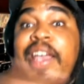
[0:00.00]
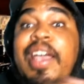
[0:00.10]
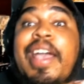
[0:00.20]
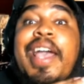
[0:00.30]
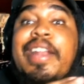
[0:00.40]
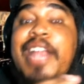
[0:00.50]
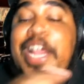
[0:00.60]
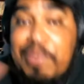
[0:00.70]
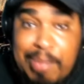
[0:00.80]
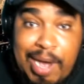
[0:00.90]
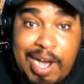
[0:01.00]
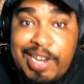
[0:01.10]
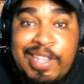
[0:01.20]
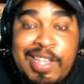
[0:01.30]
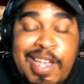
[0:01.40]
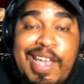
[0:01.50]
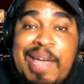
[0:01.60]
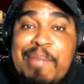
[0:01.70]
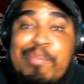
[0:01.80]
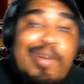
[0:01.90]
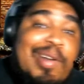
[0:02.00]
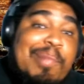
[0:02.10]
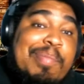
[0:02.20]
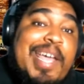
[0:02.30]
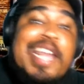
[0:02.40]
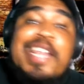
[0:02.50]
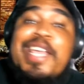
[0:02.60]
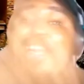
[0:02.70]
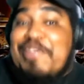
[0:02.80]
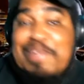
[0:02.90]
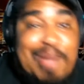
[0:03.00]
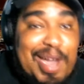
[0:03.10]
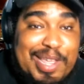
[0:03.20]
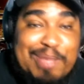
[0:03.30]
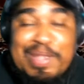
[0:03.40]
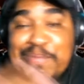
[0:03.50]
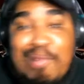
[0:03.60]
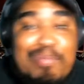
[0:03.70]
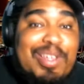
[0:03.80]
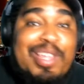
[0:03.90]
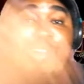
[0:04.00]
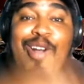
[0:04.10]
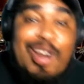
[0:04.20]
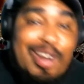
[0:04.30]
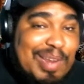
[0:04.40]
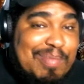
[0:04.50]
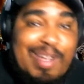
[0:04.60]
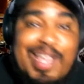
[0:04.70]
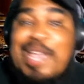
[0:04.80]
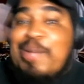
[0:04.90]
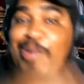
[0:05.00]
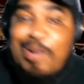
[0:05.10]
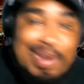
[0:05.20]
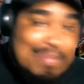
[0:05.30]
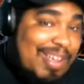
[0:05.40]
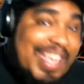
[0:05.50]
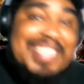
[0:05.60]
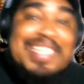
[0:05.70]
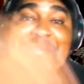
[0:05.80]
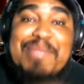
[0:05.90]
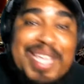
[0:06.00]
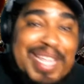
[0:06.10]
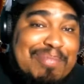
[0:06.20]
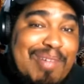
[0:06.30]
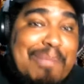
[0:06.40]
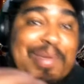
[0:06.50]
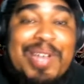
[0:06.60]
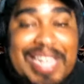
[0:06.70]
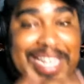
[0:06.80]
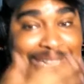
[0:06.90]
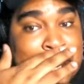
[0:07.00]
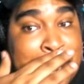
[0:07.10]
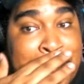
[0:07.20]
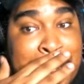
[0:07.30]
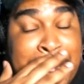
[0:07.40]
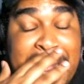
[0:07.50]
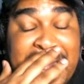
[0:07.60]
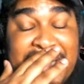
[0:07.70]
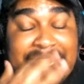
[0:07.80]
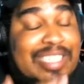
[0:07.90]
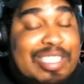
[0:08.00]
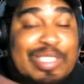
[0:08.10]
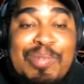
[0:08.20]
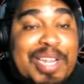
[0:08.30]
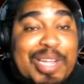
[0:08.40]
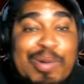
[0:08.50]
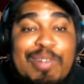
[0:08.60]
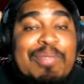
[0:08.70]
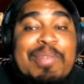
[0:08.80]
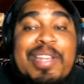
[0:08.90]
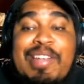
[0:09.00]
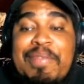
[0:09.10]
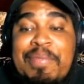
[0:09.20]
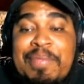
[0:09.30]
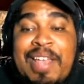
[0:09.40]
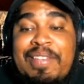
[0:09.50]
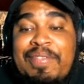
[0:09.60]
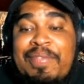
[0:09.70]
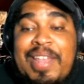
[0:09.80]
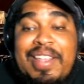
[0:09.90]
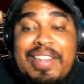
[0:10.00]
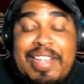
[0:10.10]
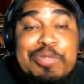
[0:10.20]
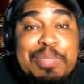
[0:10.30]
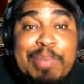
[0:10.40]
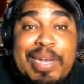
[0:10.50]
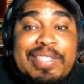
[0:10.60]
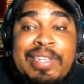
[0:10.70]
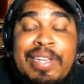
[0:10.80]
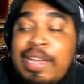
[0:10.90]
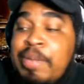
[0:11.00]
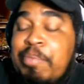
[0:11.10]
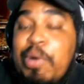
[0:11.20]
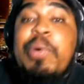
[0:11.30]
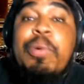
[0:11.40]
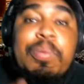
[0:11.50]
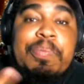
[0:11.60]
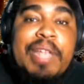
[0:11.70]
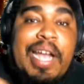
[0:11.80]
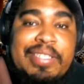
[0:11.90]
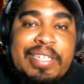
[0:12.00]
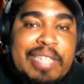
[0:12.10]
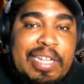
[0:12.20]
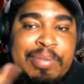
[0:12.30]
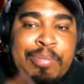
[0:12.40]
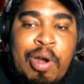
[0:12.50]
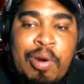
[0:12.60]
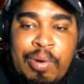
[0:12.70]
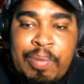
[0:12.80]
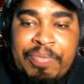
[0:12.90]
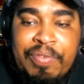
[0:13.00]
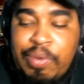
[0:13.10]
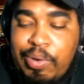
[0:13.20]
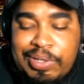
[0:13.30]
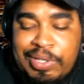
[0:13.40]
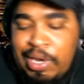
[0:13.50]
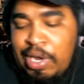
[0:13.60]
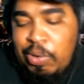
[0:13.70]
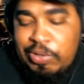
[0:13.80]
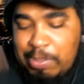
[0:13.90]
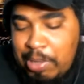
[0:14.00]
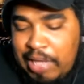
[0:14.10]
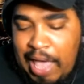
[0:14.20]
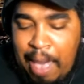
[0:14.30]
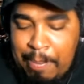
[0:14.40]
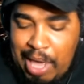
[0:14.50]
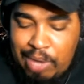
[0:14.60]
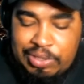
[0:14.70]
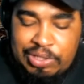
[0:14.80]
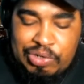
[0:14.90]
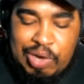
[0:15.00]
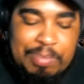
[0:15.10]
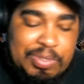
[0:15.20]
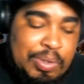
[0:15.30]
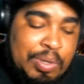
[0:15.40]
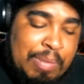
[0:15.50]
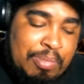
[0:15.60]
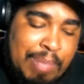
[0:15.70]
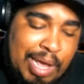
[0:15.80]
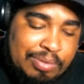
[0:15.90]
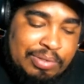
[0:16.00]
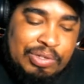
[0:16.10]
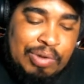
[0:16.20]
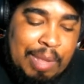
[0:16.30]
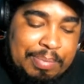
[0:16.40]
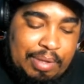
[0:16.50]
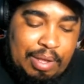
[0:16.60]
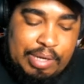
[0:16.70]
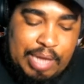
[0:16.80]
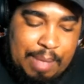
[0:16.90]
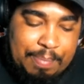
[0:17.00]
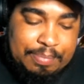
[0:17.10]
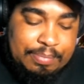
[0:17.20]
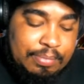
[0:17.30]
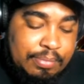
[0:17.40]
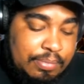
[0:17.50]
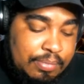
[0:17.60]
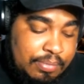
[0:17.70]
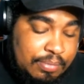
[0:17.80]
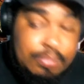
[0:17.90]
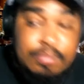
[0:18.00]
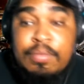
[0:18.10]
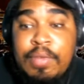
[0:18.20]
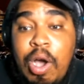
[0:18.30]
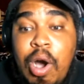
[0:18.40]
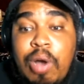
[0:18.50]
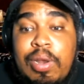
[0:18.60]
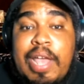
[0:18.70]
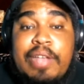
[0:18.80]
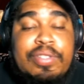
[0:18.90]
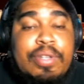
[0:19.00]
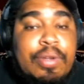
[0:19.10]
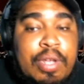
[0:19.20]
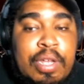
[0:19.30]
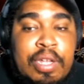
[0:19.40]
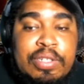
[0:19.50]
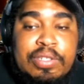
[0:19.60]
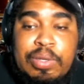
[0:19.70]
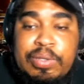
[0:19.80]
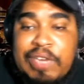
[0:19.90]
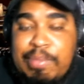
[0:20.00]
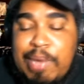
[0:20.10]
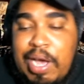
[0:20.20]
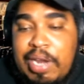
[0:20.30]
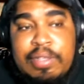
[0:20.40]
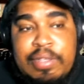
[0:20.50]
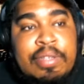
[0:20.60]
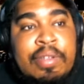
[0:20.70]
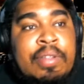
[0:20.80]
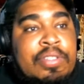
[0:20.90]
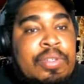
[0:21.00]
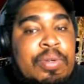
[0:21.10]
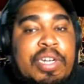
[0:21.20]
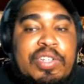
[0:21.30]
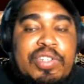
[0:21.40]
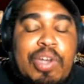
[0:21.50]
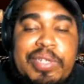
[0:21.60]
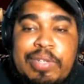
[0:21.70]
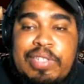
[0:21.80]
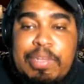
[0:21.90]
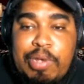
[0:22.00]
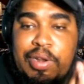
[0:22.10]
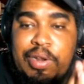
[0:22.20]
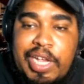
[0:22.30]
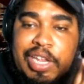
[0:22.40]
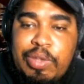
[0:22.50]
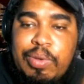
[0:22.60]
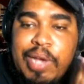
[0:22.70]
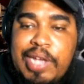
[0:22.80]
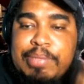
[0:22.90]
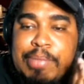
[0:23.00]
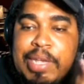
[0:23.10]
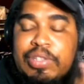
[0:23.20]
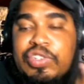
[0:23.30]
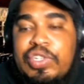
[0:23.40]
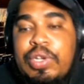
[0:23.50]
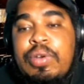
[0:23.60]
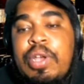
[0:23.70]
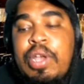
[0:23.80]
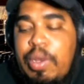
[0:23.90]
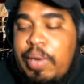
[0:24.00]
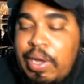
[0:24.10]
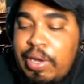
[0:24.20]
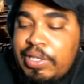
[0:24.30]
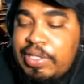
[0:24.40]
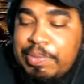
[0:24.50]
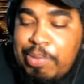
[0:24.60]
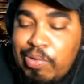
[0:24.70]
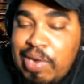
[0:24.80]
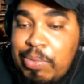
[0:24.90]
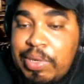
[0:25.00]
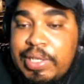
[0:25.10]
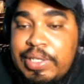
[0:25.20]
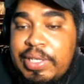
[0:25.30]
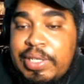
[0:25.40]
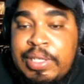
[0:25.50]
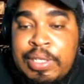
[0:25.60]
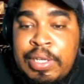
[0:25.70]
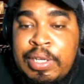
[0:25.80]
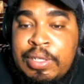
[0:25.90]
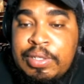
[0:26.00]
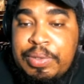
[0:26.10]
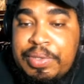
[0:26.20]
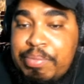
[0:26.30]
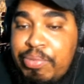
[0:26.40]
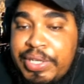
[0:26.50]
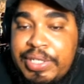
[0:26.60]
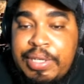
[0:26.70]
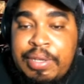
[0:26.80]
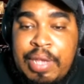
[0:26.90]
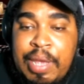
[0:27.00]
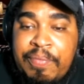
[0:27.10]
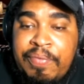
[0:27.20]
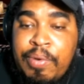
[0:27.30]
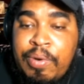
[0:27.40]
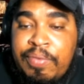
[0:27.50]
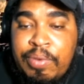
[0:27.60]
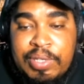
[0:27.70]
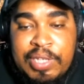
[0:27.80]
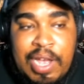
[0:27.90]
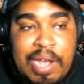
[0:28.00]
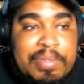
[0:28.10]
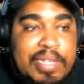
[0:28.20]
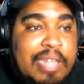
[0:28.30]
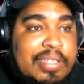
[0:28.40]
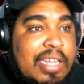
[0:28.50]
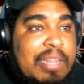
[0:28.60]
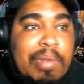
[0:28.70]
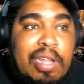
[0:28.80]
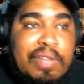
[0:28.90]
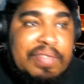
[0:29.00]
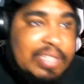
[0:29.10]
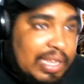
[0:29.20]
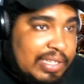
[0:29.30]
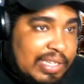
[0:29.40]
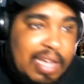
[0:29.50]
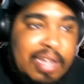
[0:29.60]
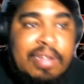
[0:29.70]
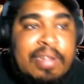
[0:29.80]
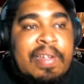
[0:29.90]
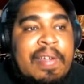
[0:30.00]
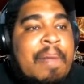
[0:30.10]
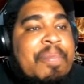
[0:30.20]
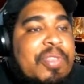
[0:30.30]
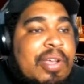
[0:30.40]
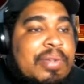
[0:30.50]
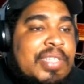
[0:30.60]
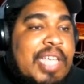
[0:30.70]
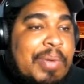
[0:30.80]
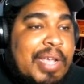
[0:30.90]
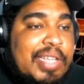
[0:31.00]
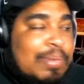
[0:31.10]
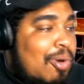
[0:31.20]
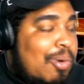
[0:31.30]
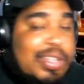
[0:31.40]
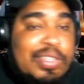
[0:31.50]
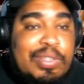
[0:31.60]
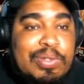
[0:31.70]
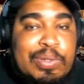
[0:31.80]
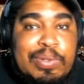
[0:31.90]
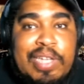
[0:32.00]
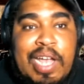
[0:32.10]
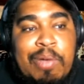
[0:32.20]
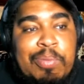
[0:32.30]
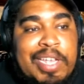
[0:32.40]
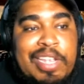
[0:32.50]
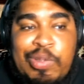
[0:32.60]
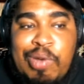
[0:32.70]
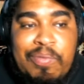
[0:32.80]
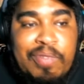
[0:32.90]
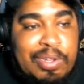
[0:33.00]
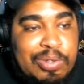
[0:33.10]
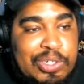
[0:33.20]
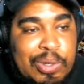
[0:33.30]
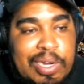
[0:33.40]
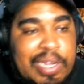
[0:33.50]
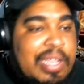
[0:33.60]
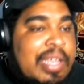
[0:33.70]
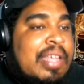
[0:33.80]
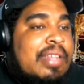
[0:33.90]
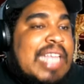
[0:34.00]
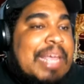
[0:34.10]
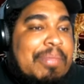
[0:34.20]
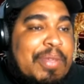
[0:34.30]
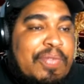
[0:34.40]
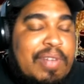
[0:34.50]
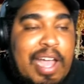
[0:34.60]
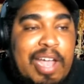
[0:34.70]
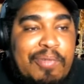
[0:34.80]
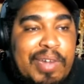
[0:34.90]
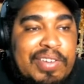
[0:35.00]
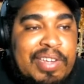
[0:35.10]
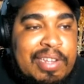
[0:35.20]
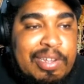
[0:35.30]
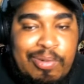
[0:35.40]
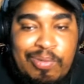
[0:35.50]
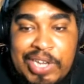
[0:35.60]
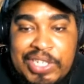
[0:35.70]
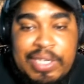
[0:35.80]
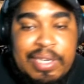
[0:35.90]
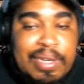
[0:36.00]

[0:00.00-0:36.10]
and everybody and brought up any and everybody up. He brought Booker Carter, he brought A Ward, he brought Ace Amin, he brought Bill Collector. It's too many quotes for me to get from that. From that, it was spicy. But we will dissect that tomorrow, of course. We'll talk about the app battles just dropped too. A couple battles just dropped on the app. All that. So salute to everybody. It's tuning in as always, LTBR Daily. You guys make the show. Without us, this program wouldn't exist. Salute to Brizzy, M4 four time, Tata, the beloved Tata. You know what I'm saying? We got some more work to do soon, Ty. will be hitting you up real shortly. Damien McFly, Reggie, little Reggie,